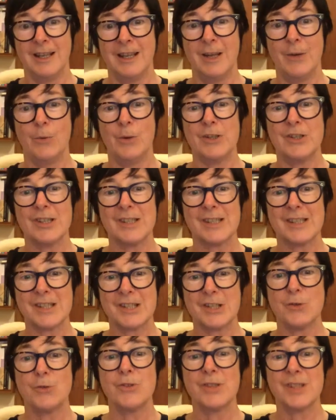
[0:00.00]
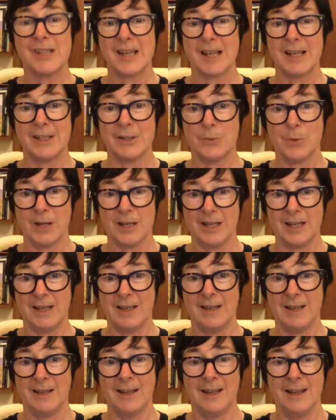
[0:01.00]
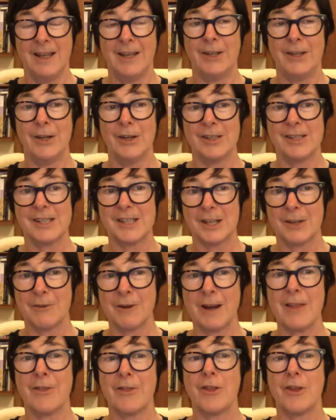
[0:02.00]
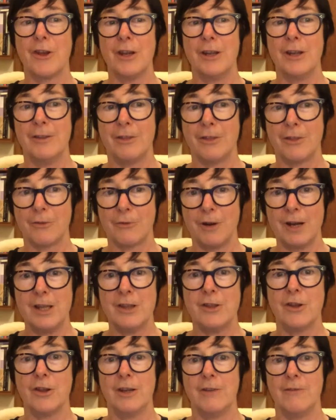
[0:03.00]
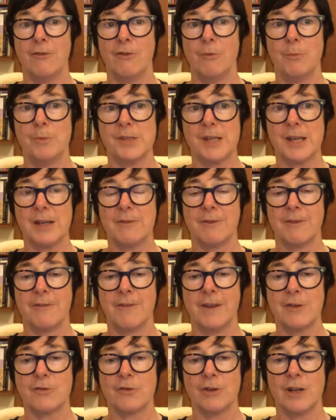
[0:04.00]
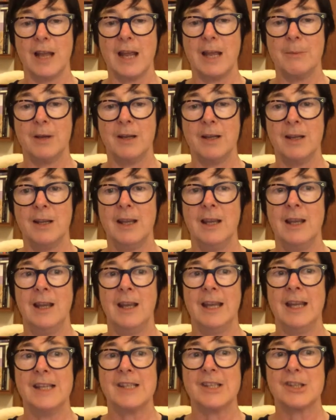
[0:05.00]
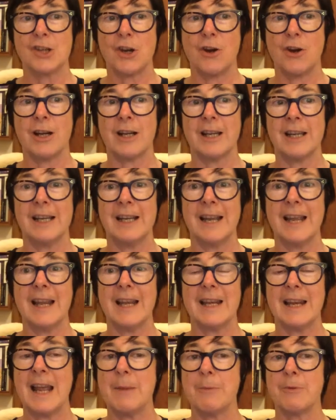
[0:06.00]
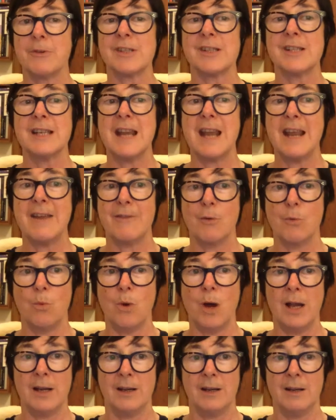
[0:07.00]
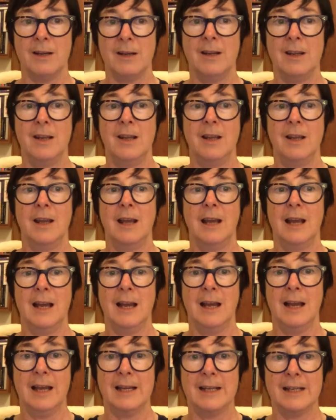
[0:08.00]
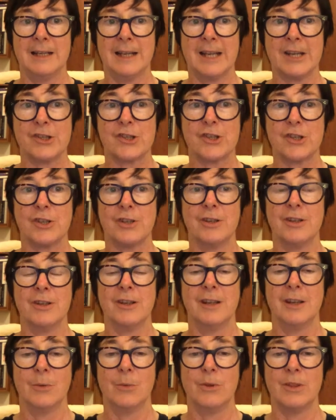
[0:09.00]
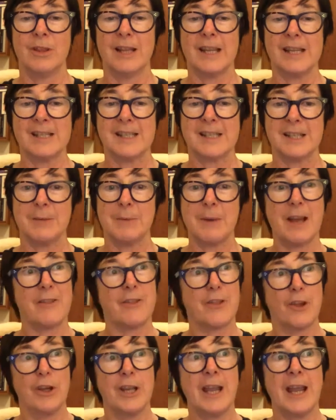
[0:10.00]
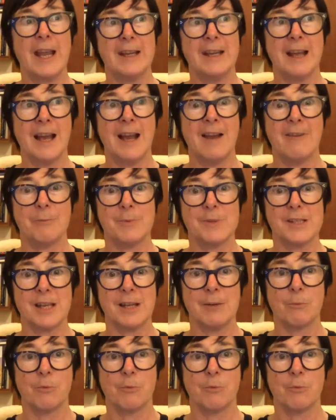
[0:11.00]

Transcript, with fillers: which is still cellar dwelling. You know, it's still around 33, 34% for federal Labor. Historically, Labor has never won uh, an election with less than about 38.5%